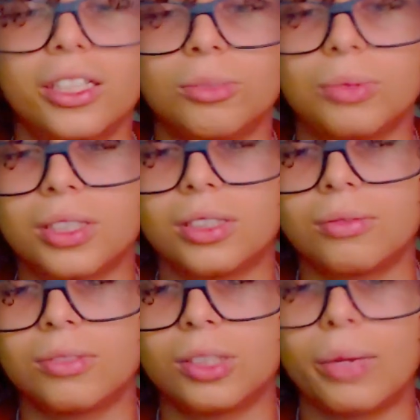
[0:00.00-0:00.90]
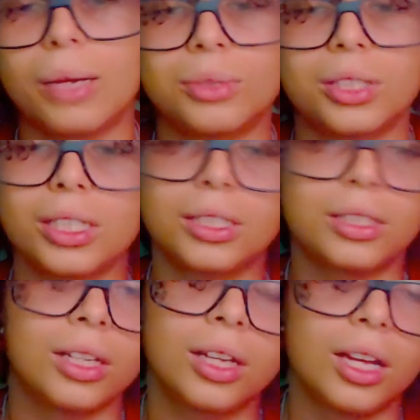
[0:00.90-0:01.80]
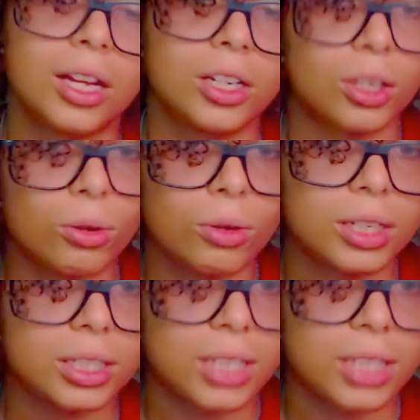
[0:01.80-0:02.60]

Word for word: either, bro. The Bible says the Lord